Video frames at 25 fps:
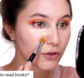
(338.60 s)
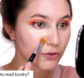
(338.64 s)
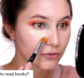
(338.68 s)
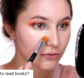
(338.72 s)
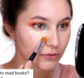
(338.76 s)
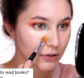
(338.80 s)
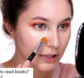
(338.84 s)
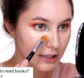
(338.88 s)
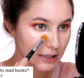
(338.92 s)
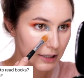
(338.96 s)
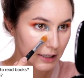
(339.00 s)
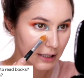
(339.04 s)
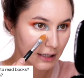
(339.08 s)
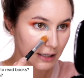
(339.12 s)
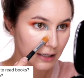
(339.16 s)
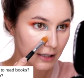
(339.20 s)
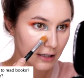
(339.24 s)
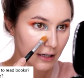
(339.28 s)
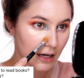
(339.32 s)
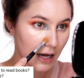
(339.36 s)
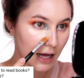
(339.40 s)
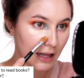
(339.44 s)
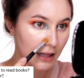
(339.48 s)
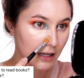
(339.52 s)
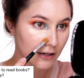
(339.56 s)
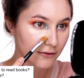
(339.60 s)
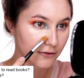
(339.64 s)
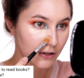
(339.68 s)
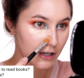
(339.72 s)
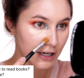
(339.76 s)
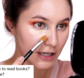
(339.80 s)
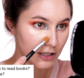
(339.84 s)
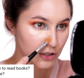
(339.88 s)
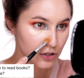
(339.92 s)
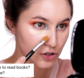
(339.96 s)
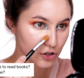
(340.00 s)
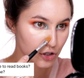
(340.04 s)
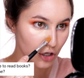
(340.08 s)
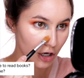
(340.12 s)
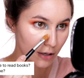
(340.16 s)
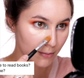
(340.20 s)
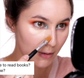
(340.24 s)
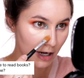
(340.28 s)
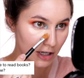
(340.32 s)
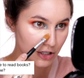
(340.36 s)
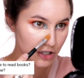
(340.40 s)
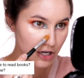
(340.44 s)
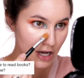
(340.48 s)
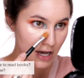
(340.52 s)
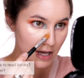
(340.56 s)
reading. I love reading so
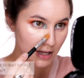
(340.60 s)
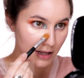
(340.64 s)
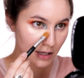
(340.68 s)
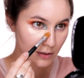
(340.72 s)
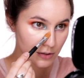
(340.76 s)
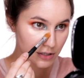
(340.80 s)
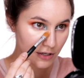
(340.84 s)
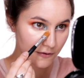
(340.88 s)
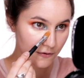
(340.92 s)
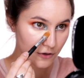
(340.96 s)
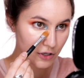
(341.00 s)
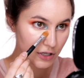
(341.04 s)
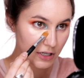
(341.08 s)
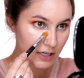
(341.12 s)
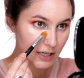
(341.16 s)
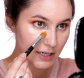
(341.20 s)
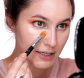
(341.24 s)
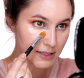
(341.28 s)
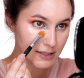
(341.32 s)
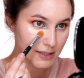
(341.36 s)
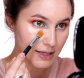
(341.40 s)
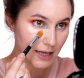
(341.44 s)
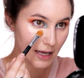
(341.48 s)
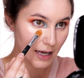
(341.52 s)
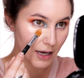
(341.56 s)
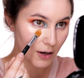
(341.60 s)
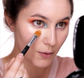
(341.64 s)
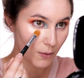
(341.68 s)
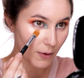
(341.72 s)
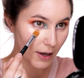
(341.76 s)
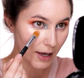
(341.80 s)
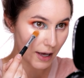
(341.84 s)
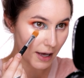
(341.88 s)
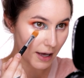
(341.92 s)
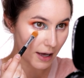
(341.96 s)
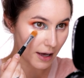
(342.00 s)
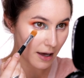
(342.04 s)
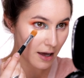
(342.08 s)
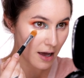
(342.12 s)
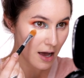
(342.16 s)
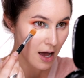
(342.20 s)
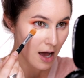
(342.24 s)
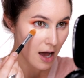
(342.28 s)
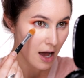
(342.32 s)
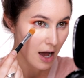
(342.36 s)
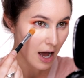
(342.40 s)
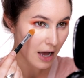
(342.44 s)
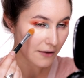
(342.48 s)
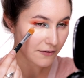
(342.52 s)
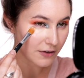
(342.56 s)
much. There was a few years there where
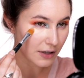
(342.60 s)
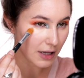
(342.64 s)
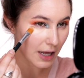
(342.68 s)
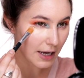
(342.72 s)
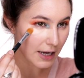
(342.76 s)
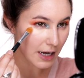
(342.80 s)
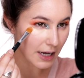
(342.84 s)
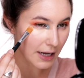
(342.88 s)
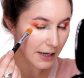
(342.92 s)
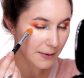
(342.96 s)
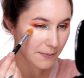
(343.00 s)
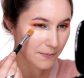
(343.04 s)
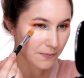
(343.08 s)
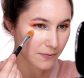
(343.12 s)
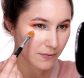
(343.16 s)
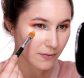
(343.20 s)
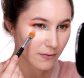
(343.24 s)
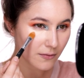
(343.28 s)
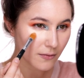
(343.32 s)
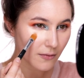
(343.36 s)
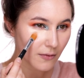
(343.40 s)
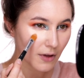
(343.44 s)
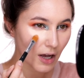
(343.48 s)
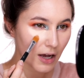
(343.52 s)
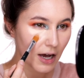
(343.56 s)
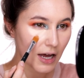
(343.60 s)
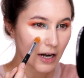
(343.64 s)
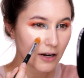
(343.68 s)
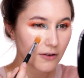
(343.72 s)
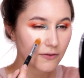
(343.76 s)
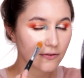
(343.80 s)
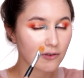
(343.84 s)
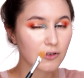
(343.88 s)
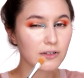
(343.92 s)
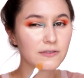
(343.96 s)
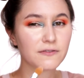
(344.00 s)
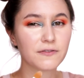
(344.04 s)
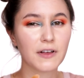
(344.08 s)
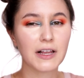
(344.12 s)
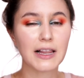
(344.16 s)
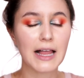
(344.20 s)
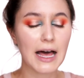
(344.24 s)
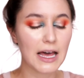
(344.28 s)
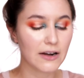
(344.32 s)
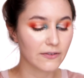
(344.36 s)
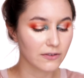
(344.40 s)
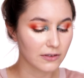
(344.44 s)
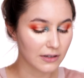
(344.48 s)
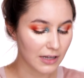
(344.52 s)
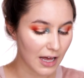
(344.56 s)
I feel like I kind of fell
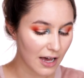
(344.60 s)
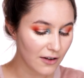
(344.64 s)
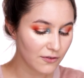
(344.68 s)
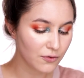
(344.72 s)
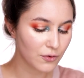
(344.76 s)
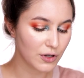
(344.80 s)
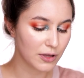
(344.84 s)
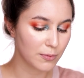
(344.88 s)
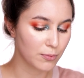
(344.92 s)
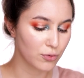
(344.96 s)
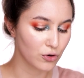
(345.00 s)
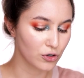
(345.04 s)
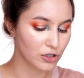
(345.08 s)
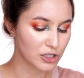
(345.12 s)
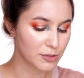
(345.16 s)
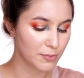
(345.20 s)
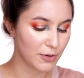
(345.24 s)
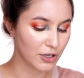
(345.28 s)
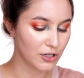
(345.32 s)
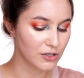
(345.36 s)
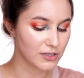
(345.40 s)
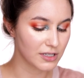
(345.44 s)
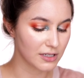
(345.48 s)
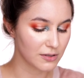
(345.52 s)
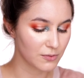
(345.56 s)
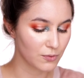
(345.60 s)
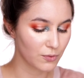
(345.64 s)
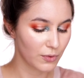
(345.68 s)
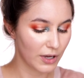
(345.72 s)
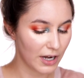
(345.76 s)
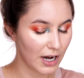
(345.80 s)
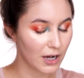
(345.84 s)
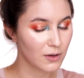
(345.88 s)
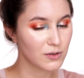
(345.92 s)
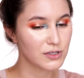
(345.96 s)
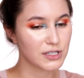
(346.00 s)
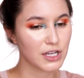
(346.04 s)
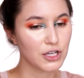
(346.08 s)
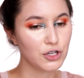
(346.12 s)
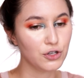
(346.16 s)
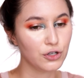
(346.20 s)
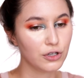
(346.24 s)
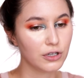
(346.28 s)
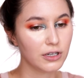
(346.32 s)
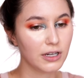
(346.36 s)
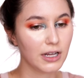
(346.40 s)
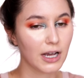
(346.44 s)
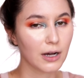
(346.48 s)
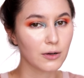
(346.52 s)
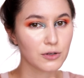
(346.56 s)
out of love with books, because when I was at
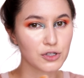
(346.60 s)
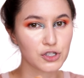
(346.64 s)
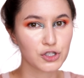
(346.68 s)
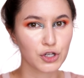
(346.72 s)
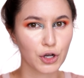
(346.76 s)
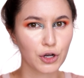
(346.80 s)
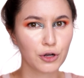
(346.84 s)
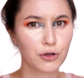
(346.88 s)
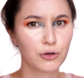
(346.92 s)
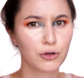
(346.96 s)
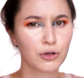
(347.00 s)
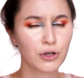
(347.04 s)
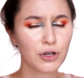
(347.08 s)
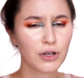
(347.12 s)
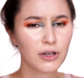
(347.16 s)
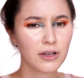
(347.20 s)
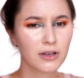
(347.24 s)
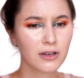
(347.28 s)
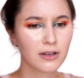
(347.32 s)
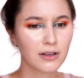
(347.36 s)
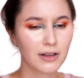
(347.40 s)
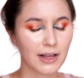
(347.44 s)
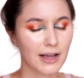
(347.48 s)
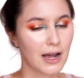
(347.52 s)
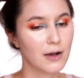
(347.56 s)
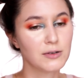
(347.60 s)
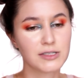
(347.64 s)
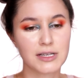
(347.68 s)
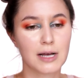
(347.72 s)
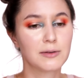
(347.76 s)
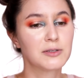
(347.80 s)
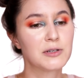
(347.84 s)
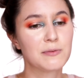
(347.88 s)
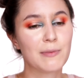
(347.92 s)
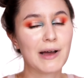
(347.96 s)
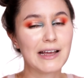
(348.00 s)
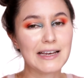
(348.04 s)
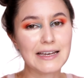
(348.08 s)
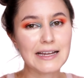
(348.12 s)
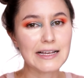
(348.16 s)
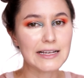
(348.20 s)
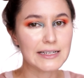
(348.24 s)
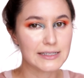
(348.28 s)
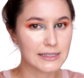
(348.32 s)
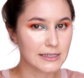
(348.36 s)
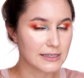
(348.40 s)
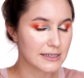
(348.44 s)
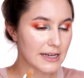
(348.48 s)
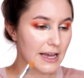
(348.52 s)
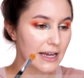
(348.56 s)
uni, I was so, like, I was up to my
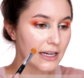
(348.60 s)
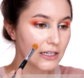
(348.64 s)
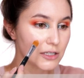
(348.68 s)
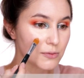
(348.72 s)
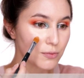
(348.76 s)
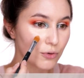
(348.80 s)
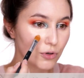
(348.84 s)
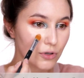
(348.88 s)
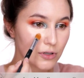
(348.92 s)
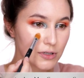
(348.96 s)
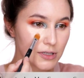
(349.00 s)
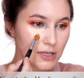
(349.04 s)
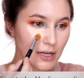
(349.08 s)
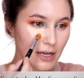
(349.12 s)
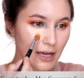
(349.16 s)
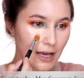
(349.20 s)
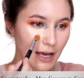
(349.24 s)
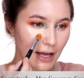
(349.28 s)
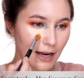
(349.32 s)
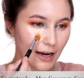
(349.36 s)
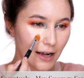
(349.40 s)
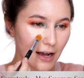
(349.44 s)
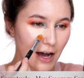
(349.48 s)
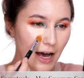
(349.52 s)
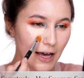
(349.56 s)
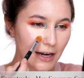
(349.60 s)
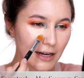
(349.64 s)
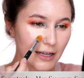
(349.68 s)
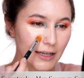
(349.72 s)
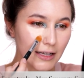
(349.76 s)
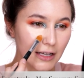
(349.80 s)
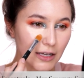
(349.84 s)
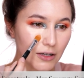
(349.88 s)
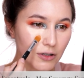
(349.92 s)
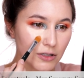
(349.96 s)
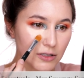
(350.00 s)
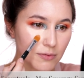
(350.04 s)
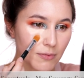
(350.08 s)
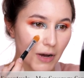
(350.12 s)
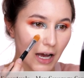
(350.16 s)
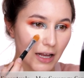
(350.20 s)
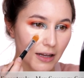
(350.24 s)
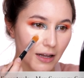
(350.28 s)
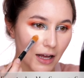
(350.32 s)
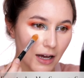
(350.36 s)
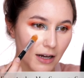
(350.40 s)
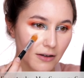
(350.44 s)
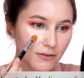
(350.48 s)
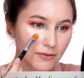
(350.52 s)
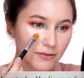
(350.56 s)
knees in textbooks, and it kind of killed my
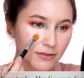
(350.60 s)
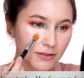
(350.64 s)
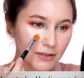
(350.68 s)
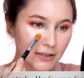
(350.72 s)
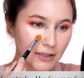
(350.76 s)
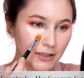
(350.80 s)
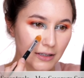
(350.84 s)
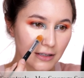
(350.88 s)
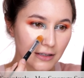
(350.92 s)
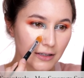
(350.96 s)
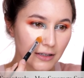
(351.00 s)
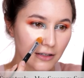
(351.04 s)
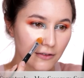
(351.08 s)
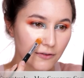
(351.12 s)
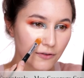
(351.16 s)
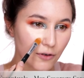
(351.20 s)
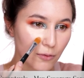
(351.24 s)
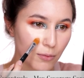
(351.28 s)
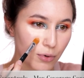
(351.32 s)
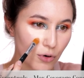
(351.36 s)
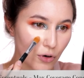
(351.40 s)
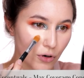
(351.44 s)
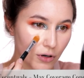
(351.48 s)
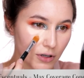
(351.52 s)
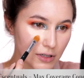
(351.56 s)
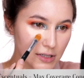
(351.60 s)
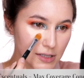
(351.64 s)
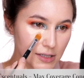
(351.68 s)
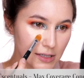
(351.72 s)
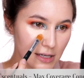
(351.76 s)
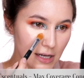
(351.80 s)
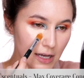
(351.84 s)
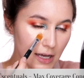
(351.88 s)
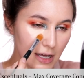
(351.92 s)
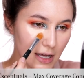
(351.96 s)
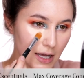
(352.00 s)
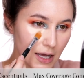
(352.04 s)
love for books.